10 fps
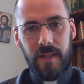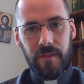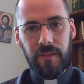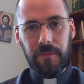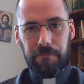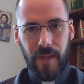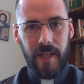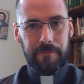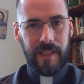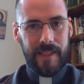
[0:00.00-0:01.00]
is
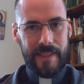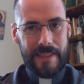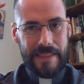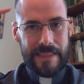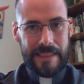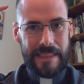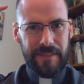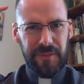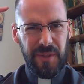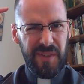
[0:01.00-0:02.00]
that
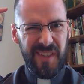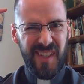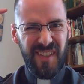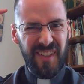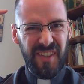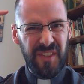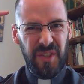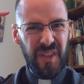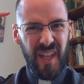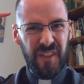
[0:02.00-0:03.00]
even though this doesn't
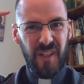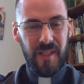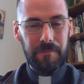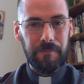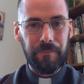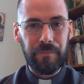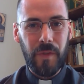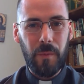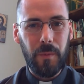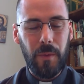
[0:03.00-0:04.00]
look that great,
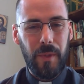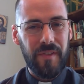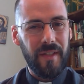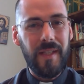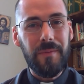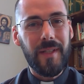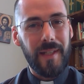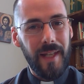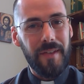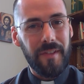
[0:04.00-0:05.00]
what was even
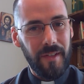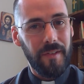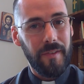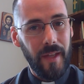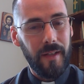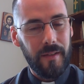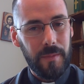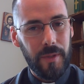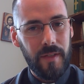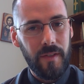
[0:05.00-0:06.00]
less
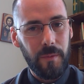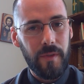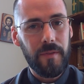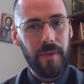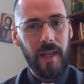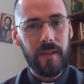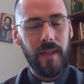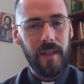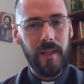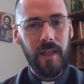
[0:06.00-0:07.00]
aesthetically pleasing was the fact
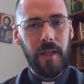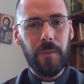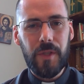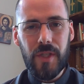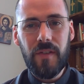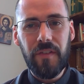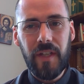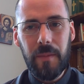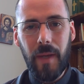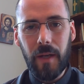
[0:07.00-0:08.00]
that when Jesus
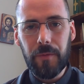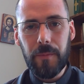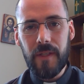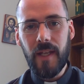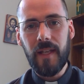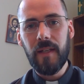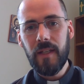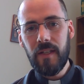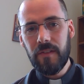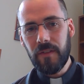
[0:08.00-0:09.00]
came back from the dead,
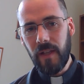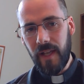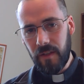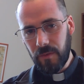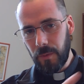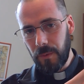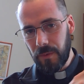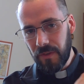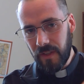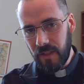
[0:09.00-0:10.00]
he still had his
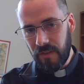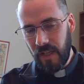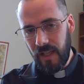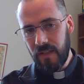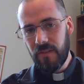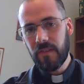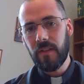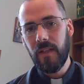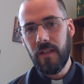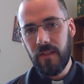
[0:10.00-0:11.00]
wounds in his hands
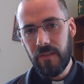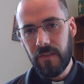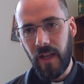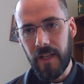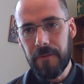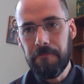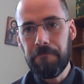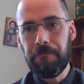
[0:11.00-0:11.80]
and in his side.